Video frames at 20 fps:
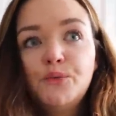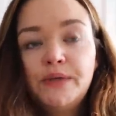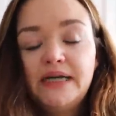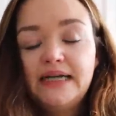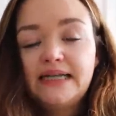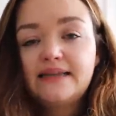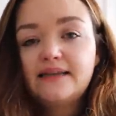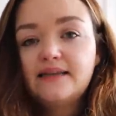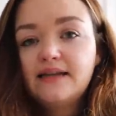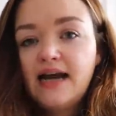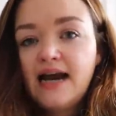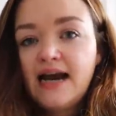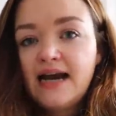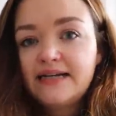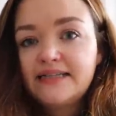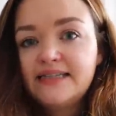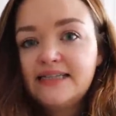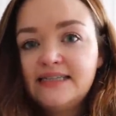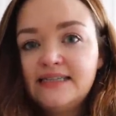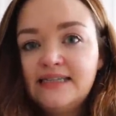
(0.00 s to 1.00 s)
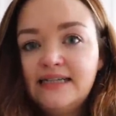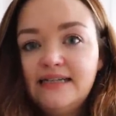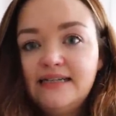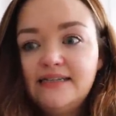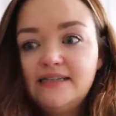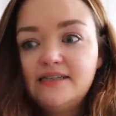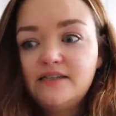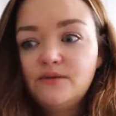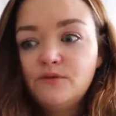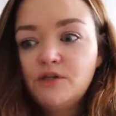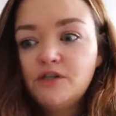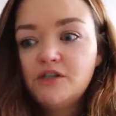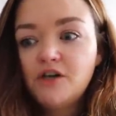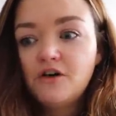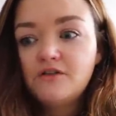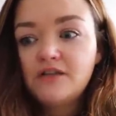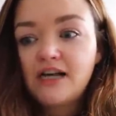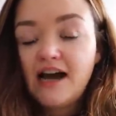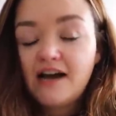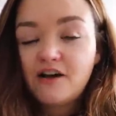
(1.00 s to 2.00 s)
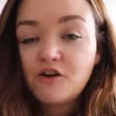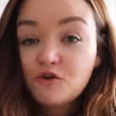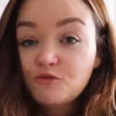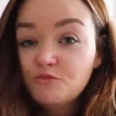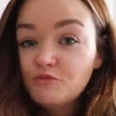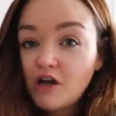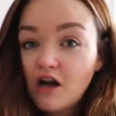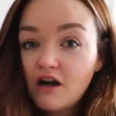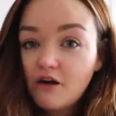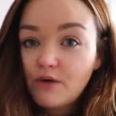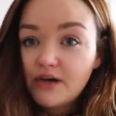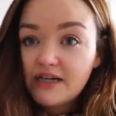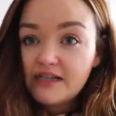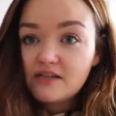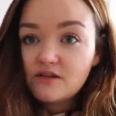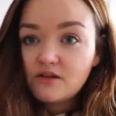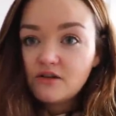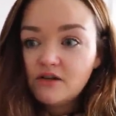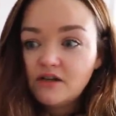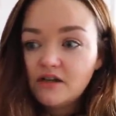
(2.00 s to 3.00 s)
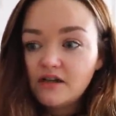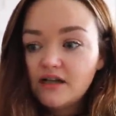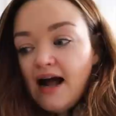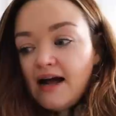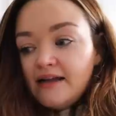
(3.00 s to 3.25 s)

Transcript: with heart disease will know that it comes on quite sudden.